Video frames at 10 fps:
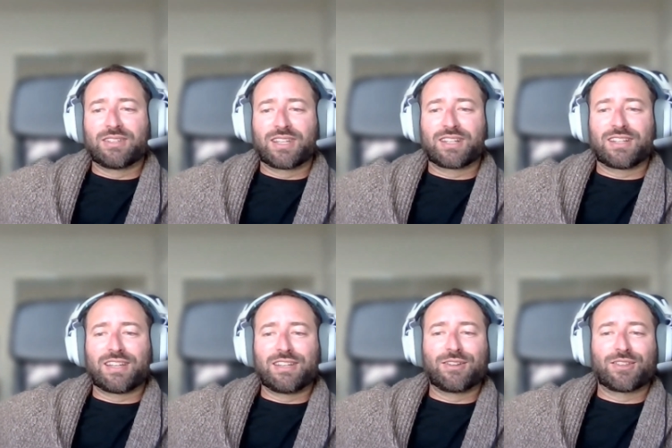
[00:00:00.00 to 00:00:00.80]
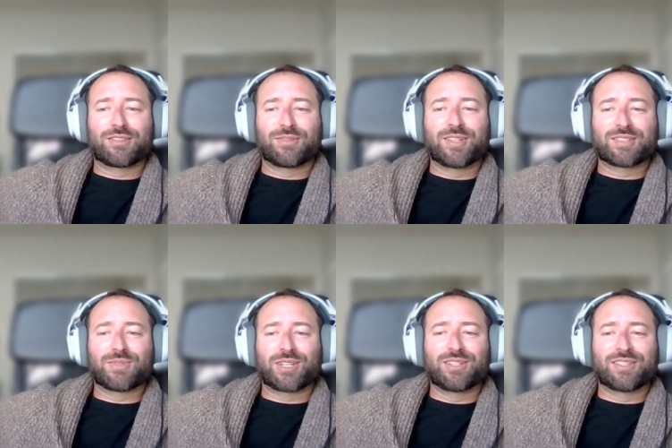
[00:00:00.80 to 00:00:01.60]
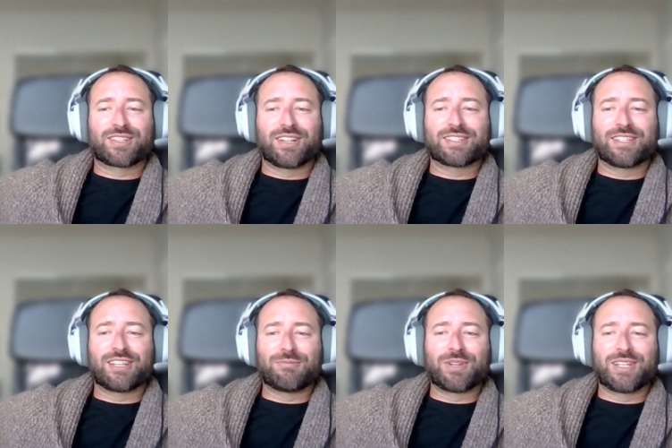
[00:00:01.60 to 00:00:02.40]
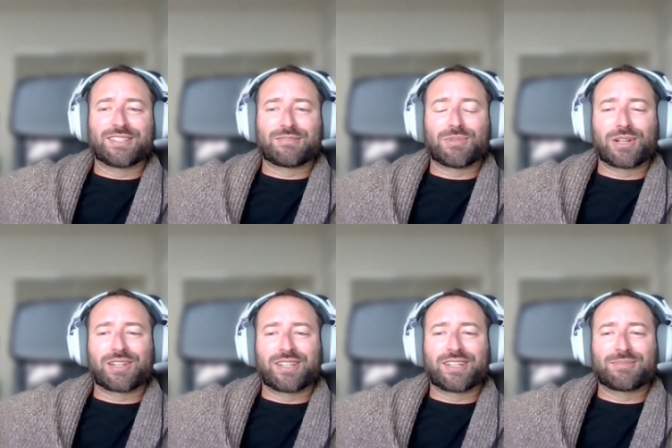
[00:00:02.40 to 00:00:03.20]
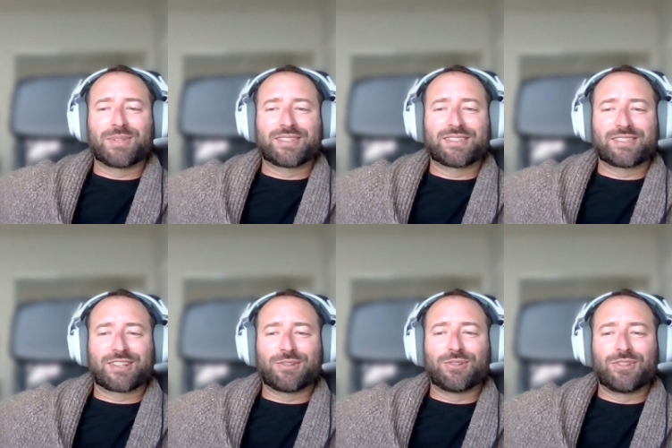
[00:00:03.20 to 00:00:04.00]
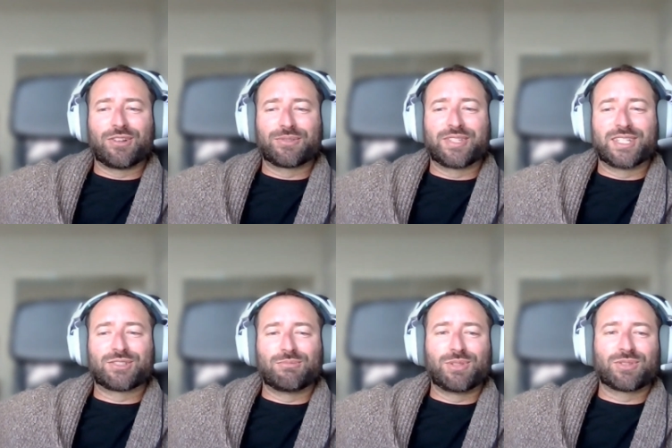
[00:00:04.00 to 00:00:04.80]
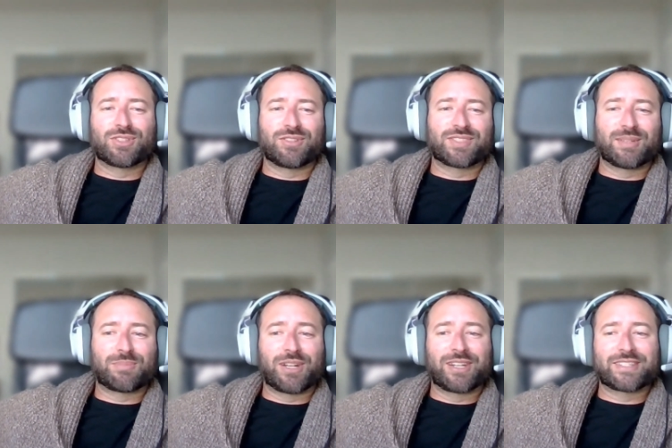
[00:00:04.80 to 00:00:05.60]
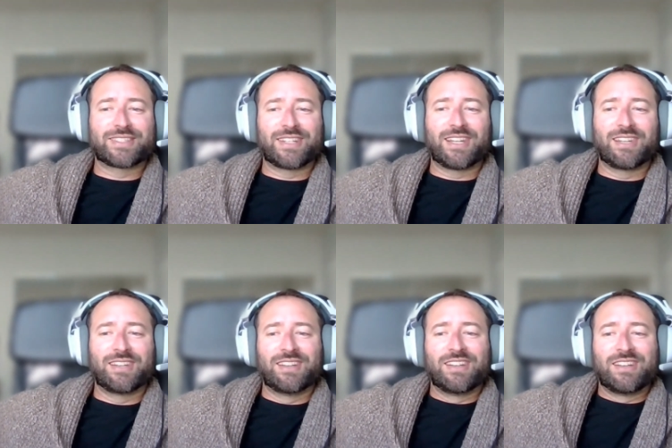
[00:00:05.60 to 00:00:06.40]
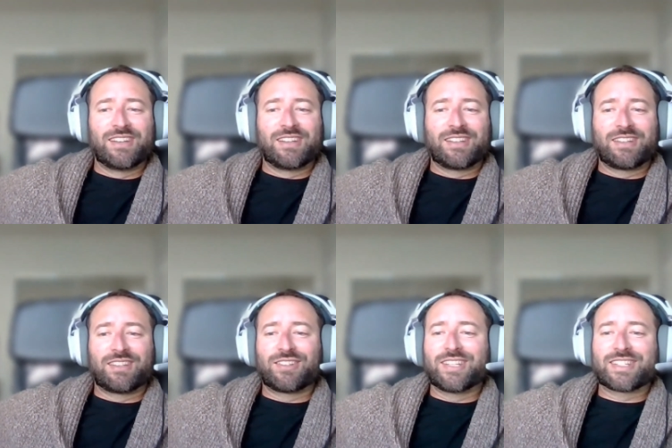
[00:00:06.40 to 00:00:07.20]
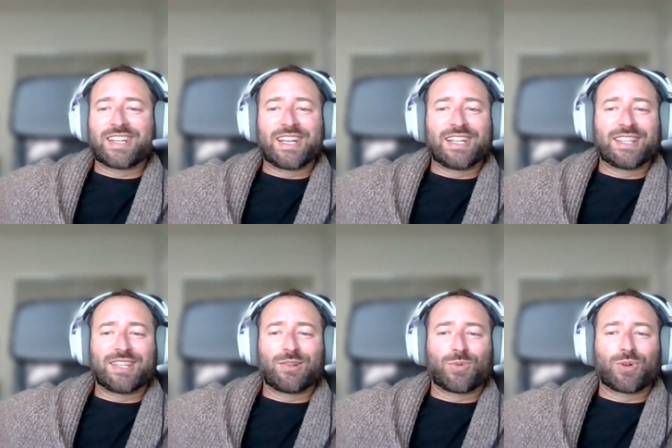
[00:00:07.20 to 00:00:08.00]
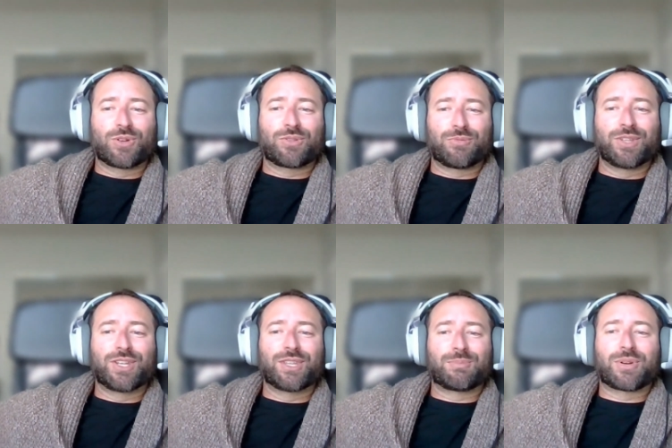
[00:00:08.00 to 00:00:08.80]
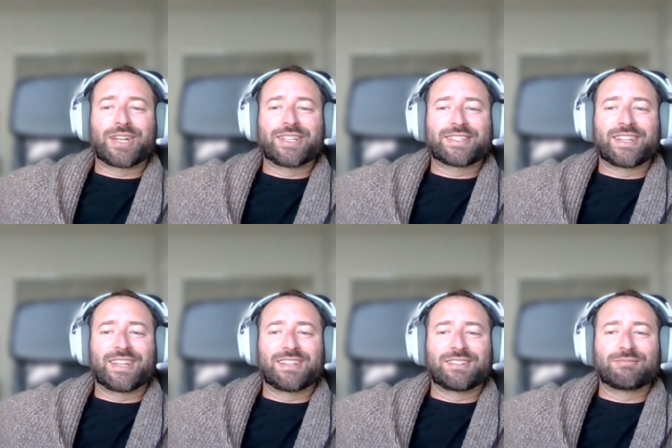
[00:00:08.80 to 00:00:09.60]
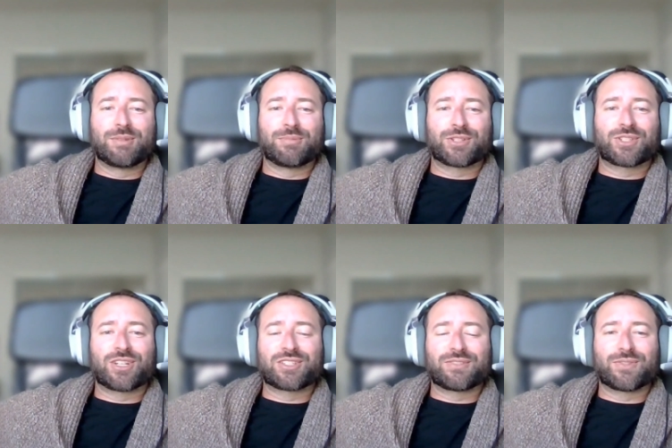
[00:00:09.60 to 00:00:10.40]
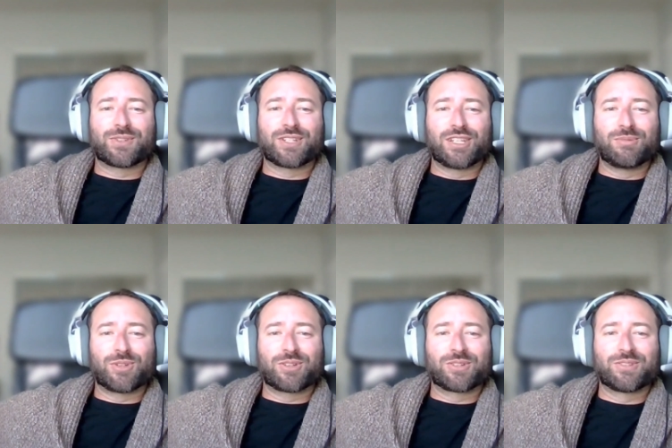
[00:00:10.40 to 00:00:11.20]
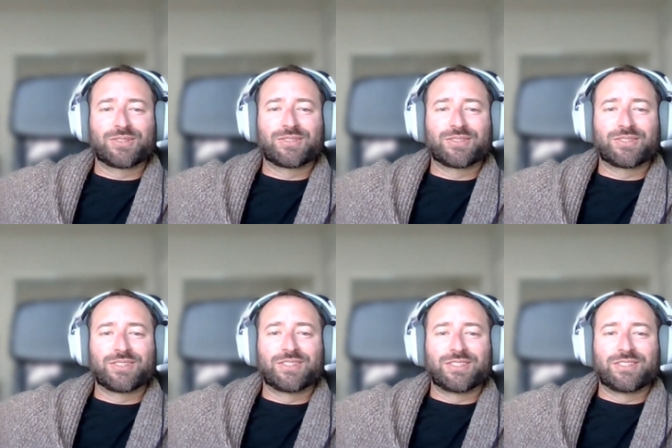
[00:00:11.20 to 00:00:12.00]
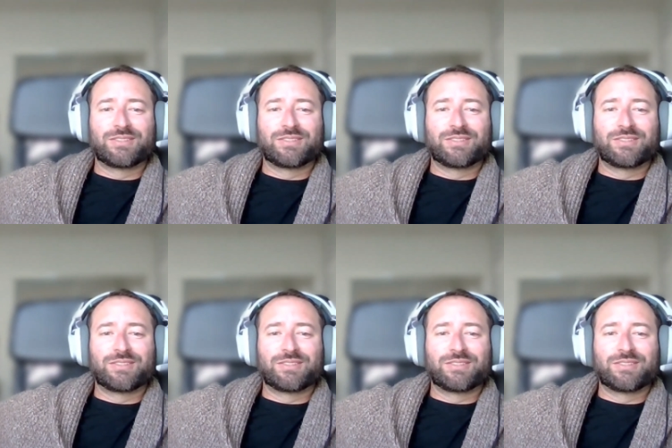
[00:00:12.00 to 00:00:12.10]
Like, I know that the reason why goods cost a lot of money is the marketing expenses that go along with the distribution of said products today. There isn't anything worth really the price that people are charging for it anymore.